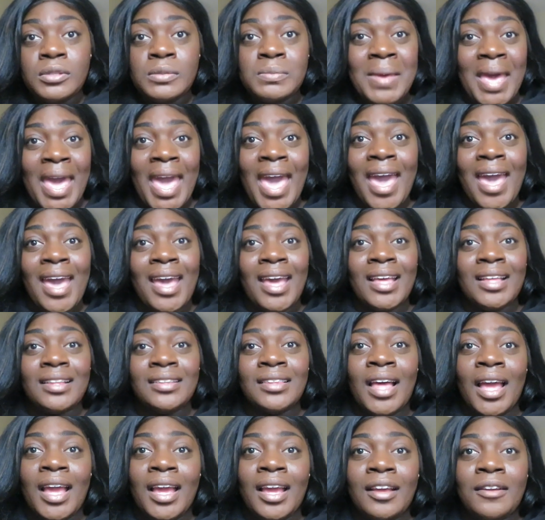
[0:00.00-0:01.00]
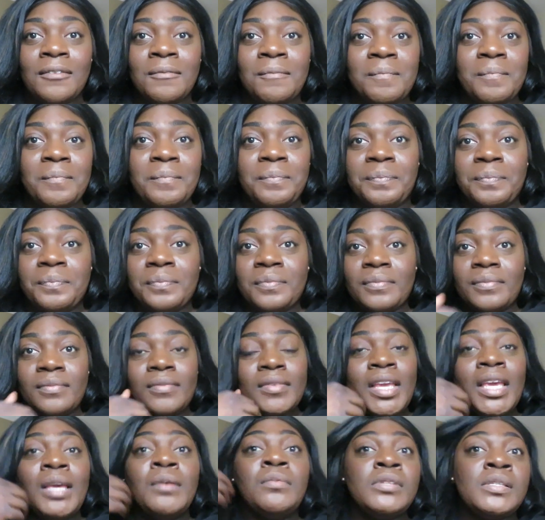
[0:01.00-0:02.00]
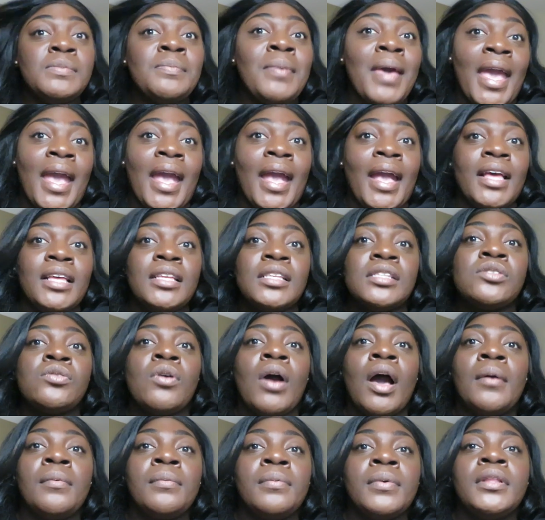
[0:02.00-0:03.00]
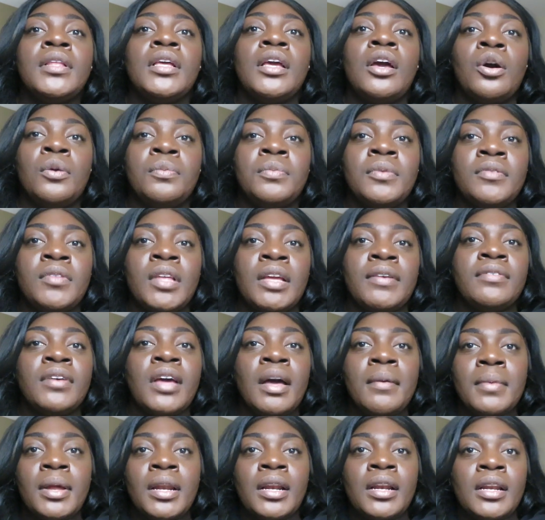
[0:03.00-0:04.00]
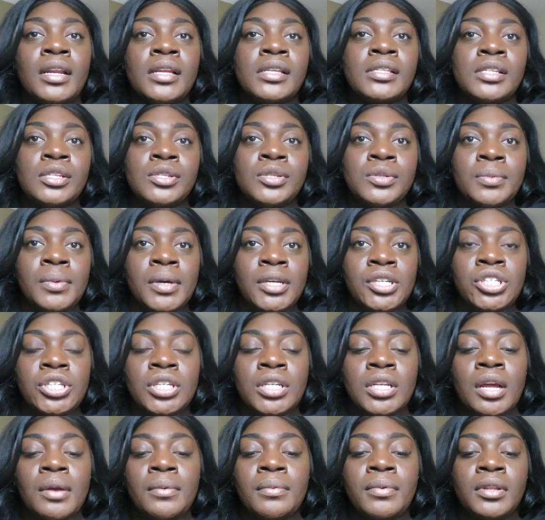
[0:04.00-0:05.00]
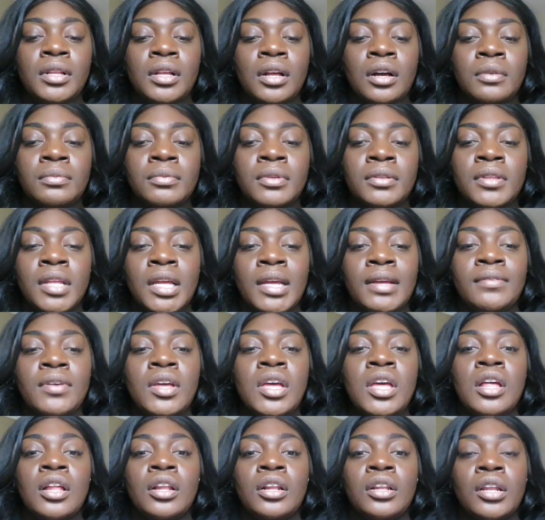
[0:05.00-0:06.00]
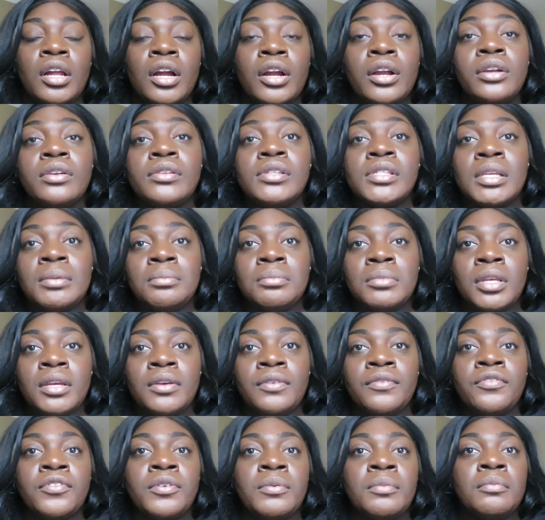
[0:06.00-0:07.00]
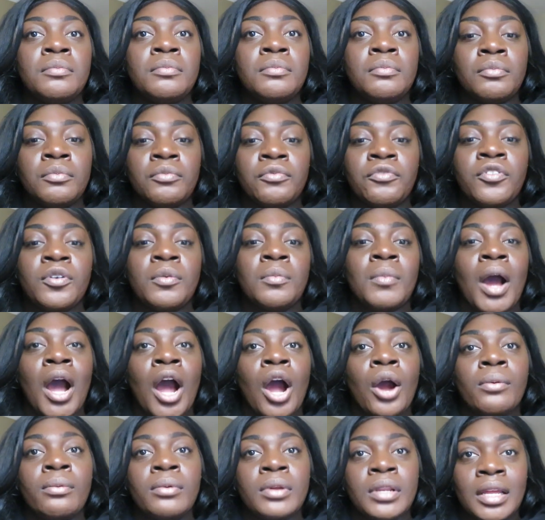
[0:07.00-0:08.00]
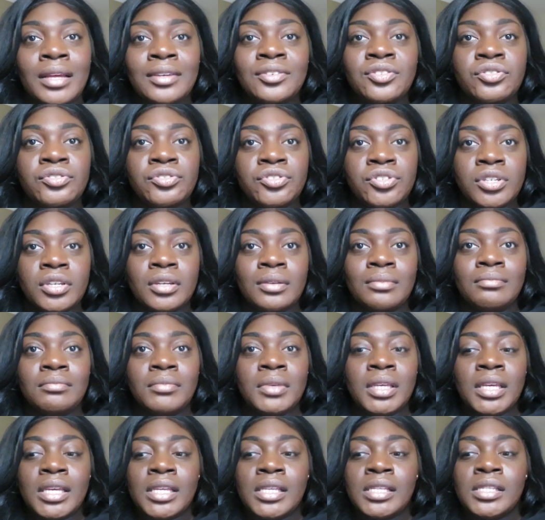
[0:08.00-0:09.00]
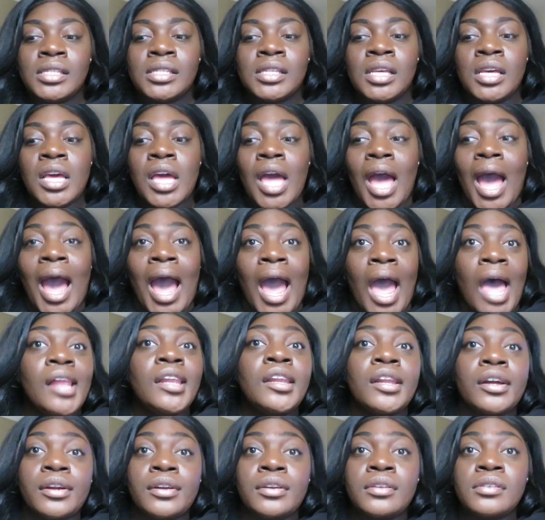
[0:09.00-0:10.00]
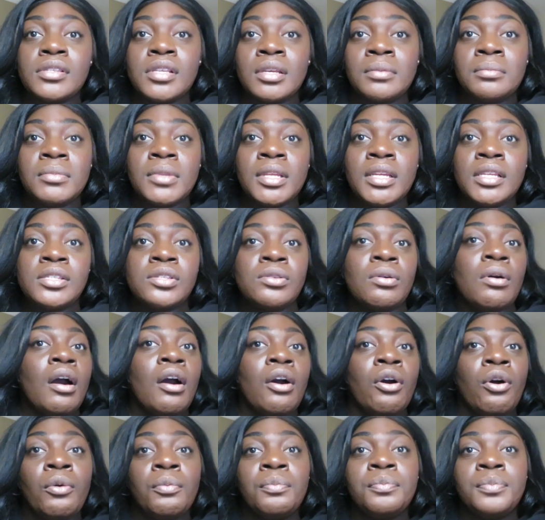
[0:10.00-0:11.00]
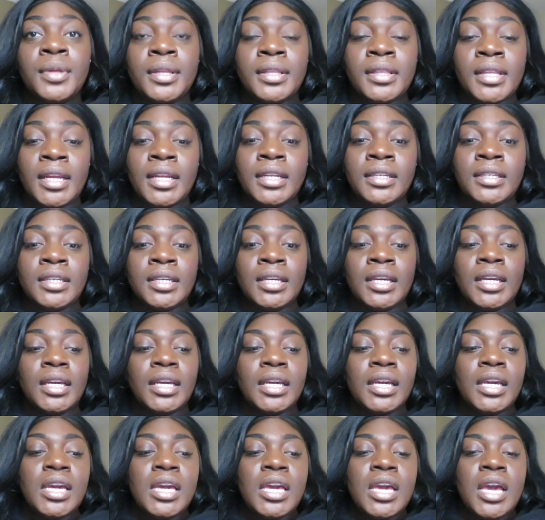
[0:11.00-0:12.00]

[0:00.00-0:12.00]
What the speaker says: bad. Like, it was bad. So I really hope that they've come out of that situation. I really hope that they've learned something from our relationship, because I learned something. So I hope that they did.